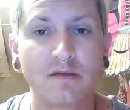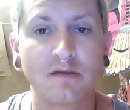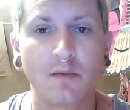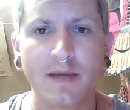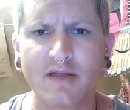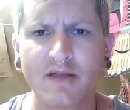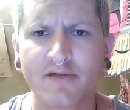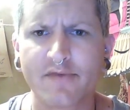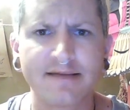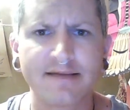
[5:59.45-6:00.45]
so we have a lot of
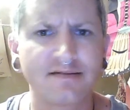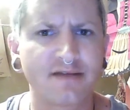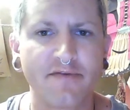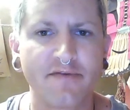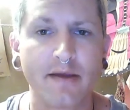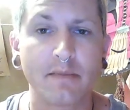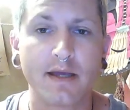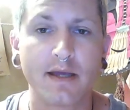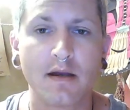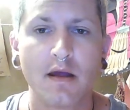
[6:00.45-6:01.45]
Freemasons in our family, and